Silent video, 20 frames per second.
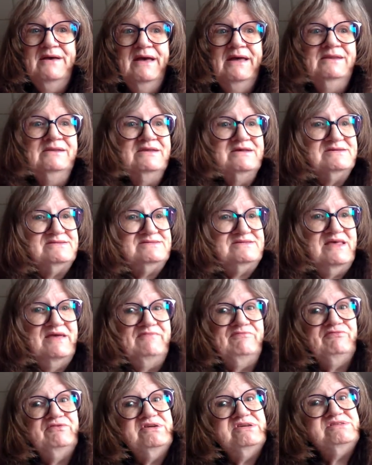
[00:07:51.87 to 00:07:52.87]
unless
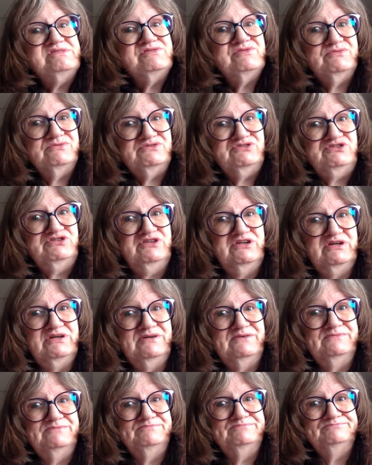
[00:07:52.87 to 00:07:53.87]
they've researched it.
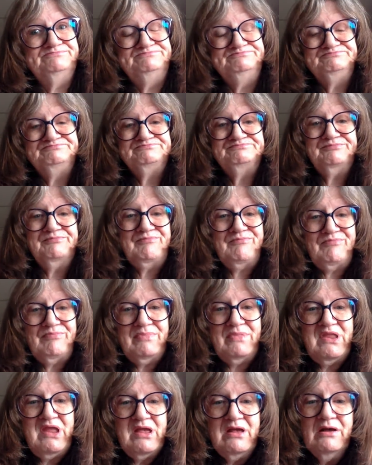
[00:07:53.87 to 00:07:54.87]

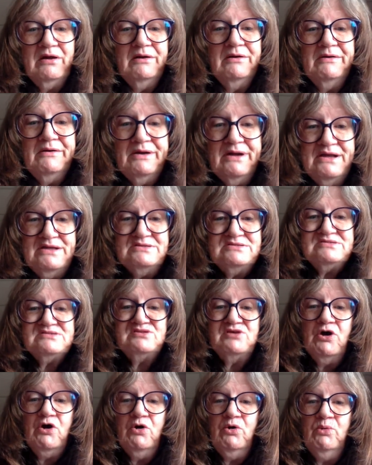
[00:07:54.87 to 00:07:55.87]
All right,
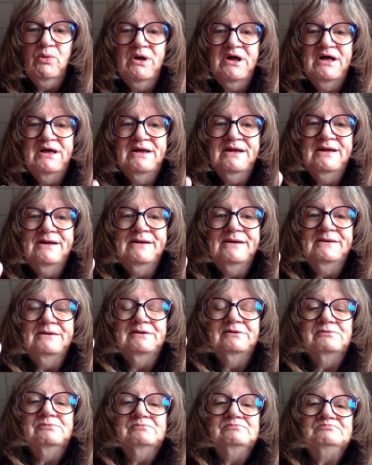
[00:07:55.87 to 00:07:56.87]
so
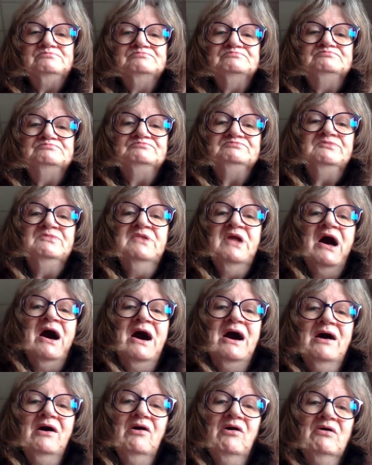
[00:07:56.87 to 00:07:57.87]

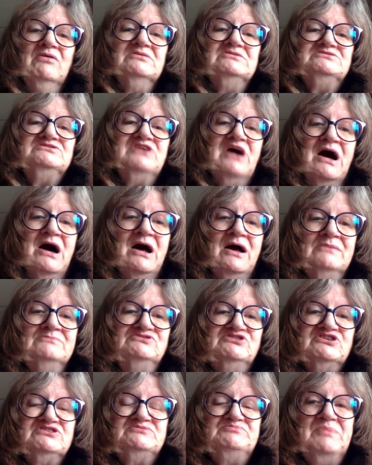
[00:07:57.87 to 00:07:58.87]
not all the time,
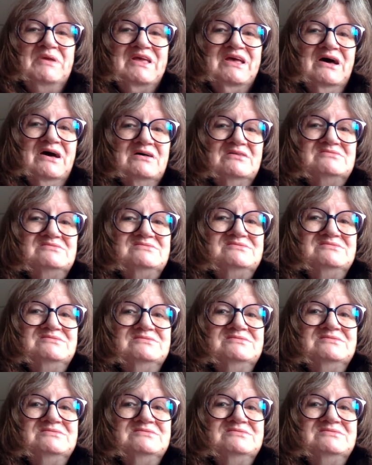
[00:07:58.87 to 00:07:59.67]
just because